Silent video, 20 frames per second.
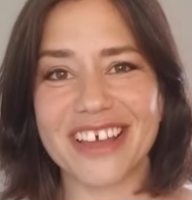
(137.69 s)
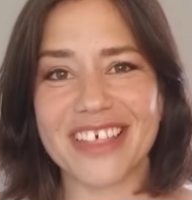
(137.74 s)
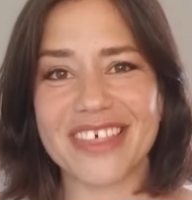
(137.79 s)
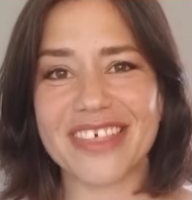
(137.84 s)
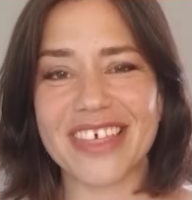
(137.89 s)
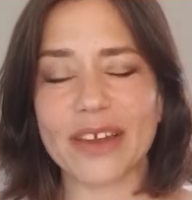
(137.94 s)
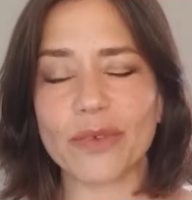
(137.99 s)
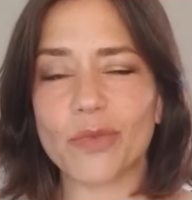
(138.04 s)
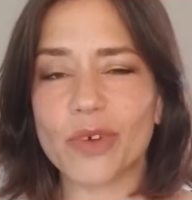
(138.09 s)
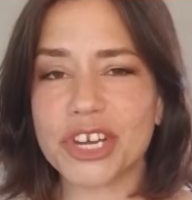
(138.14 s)

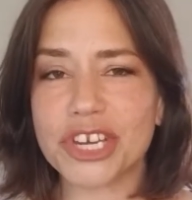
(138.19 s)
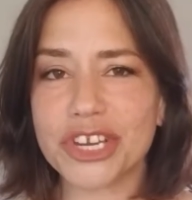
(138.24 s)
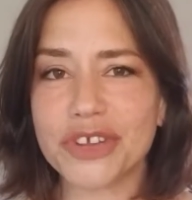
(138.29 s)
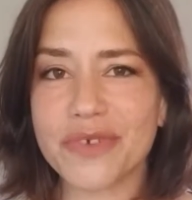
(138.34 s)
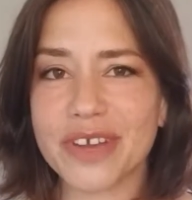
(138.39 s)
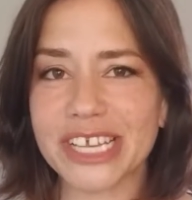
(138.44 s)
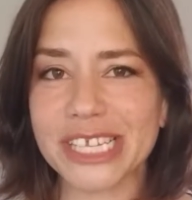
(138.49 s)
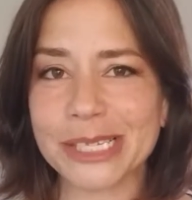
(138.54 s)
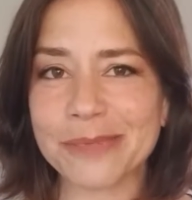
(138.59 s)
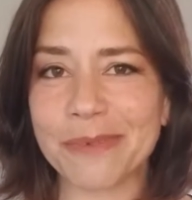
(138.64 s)
that when you
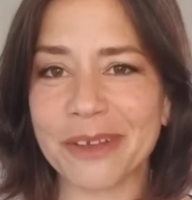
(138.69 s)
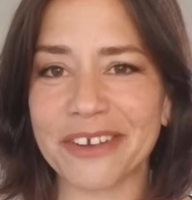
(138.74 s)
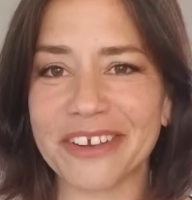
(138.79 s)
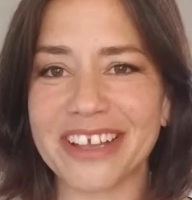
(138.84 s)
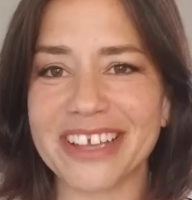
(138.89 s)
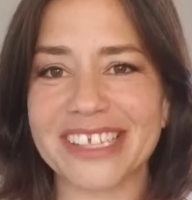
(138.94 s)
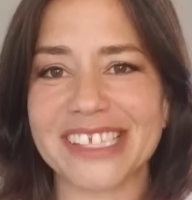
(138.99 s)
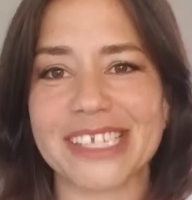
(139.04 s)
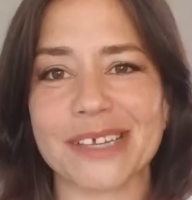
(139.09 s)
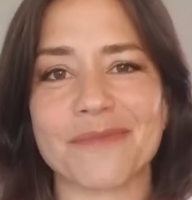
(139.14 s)

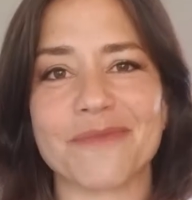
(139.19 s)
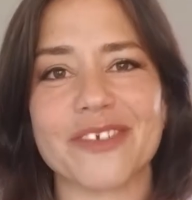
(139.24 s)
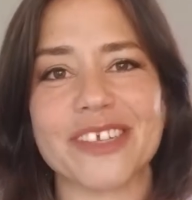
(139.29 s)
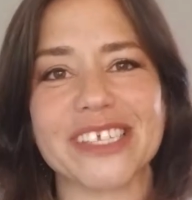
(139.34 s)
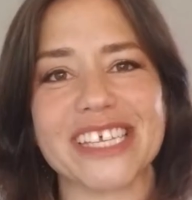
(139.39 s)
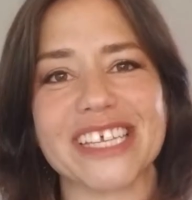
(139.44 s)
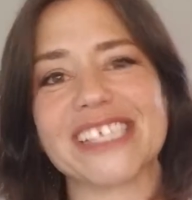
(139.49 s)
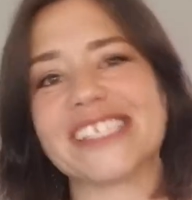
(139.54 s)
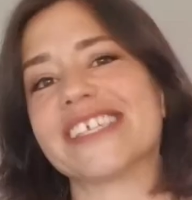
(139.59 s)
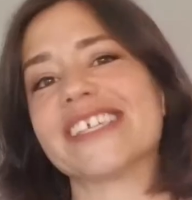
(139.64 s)
experience some
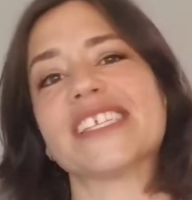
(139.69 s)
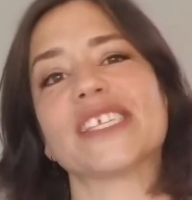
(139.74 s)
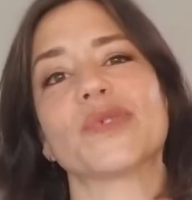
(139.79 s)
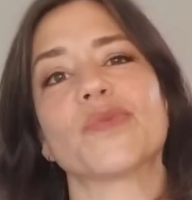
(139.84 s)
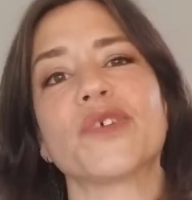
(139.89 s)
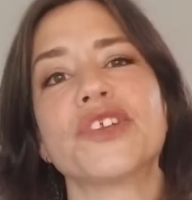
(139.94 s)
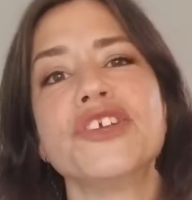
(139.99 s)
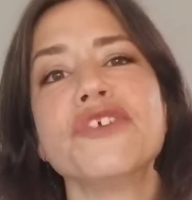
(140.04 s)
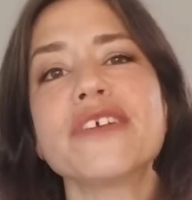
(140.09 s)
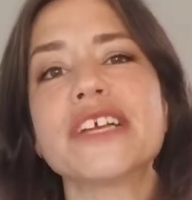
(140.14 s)
resistance,
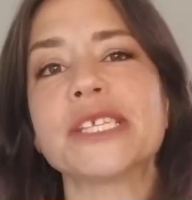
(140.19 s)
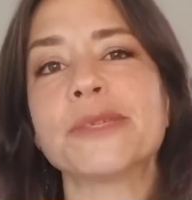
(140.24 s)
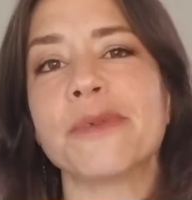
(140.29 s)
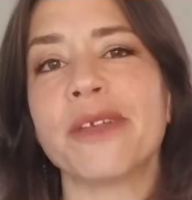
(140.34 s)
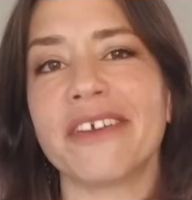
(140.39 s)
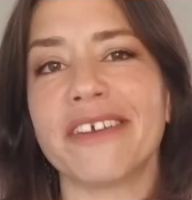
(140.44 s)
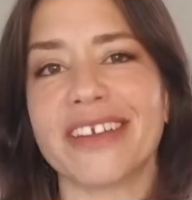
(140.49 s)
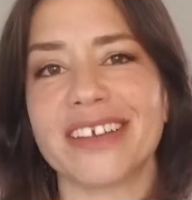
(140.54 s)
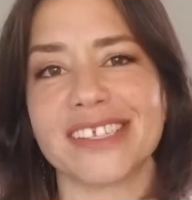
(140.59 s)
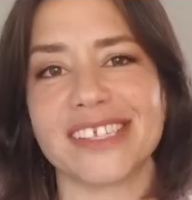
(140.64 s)
when you
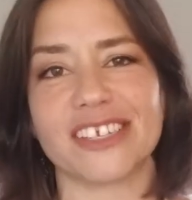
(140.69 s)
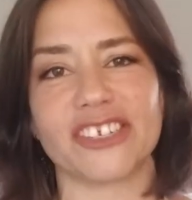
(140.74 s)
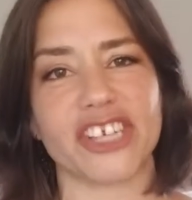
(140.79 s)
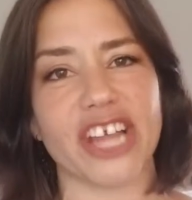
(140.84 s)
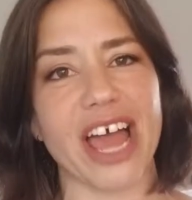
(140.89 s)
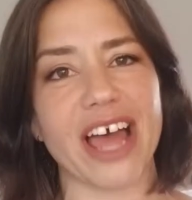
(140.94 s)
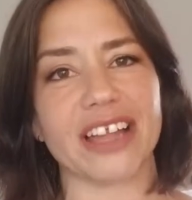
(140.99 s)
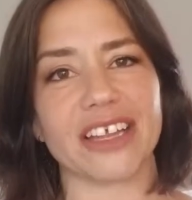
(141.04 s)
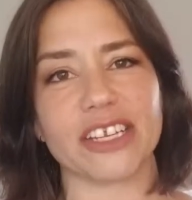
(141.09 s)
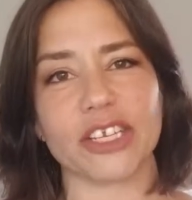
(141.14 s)
experience a
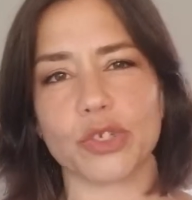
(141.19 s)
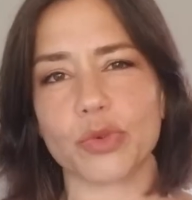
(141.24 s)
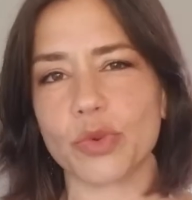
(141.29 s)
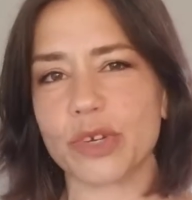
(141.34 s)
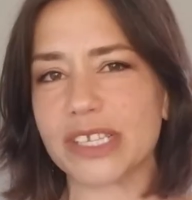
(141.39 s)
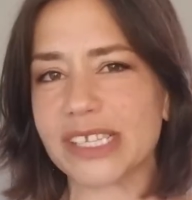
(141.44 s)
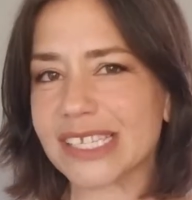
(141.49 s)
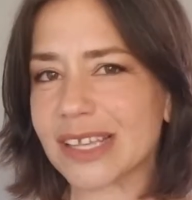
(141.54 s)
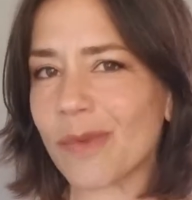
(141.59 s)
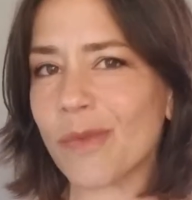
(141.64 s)
challenge,
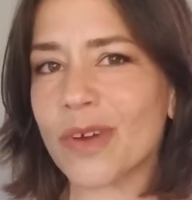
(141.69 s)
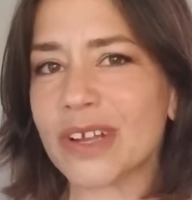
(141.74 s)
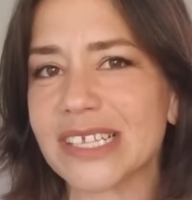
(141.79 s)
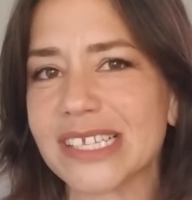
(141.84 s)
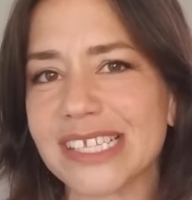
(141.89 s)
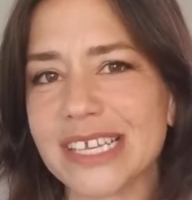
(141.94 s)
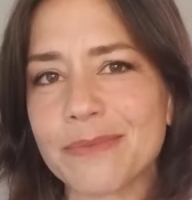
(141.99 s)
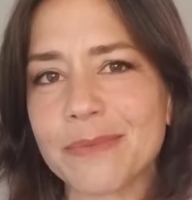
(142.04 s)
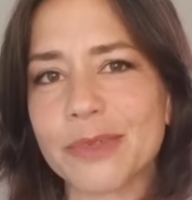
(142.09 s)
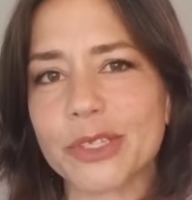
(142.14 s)
when someone
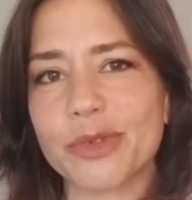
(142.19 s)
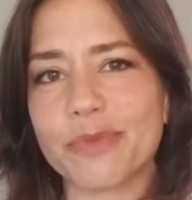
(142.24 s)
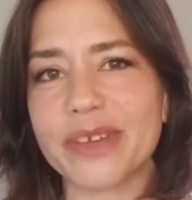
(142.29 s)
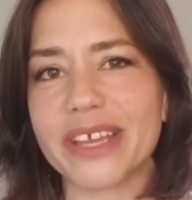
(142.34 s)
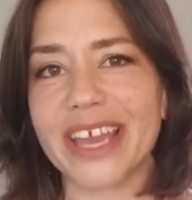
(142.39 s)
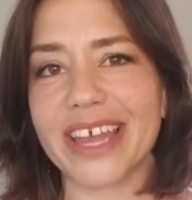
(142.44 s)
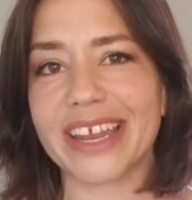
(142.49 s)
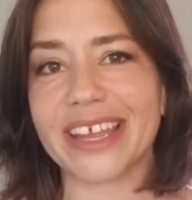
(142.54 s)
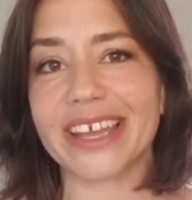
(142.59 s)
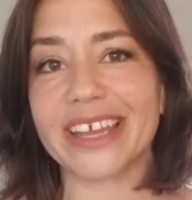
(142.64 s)
seems to be
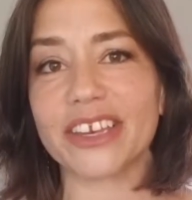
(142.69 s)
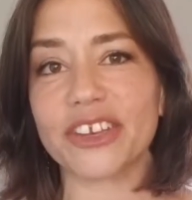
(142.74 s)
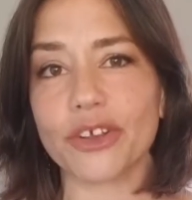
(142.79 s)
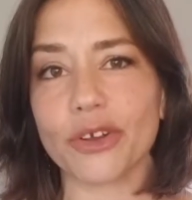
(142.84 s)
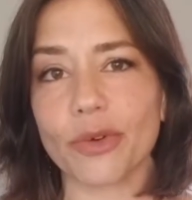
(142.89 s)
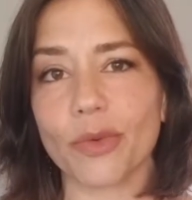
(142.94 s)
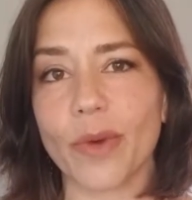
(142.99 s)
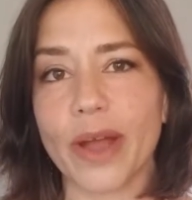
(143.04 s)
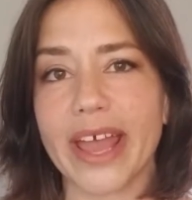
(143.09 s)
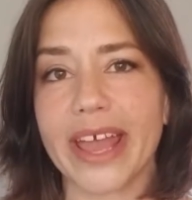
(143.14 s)
getting in
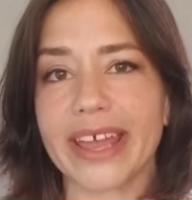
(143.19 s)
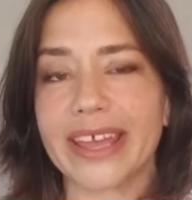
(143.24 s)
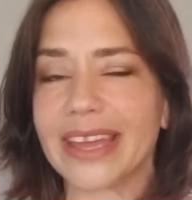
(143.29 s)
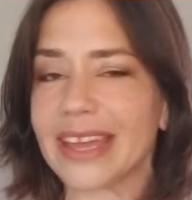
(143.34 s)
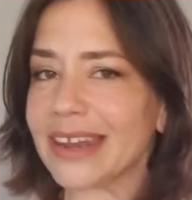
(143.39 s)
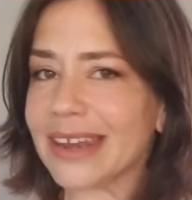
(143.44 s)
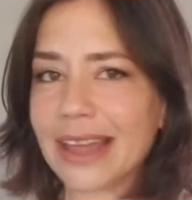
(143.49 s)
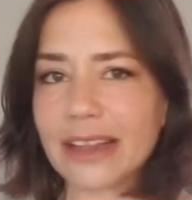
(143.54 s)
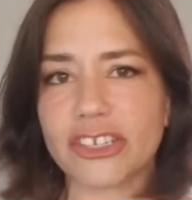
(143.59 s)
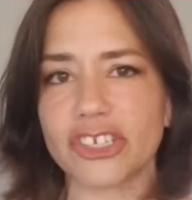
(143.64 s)
your way
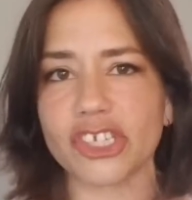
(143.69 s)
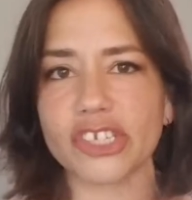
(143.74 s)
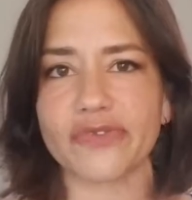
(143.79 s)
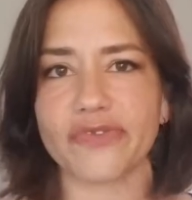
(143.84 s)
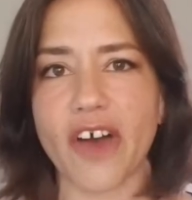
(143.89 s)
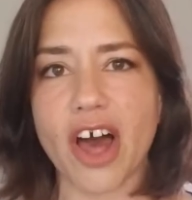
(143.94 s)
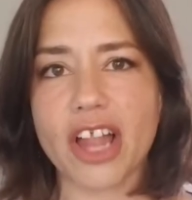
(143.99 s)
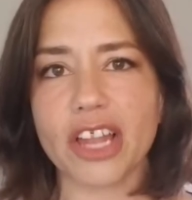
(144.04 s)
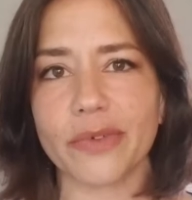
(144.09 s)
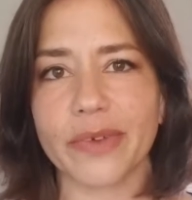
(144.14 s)
and not just
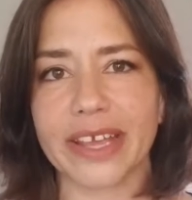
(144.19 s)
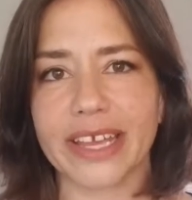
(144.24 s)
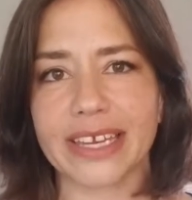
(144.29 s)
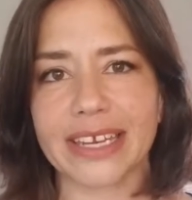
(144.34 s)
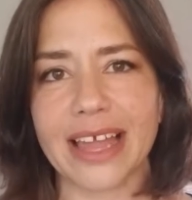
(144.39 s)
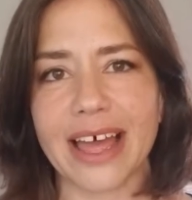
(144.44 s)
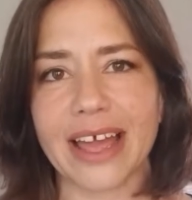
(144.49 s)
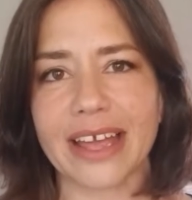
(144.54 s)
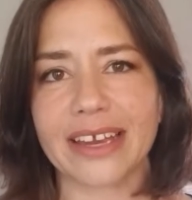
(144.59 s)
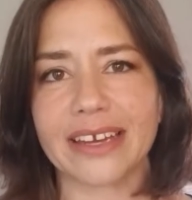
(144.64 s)
following in
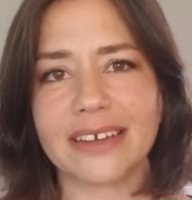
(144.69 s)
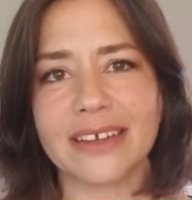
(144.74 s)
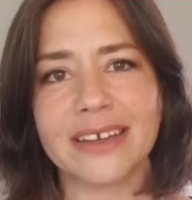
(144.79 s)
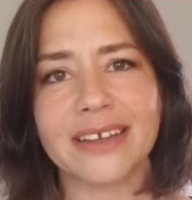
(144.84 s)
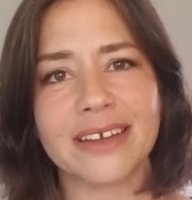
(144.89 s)
line,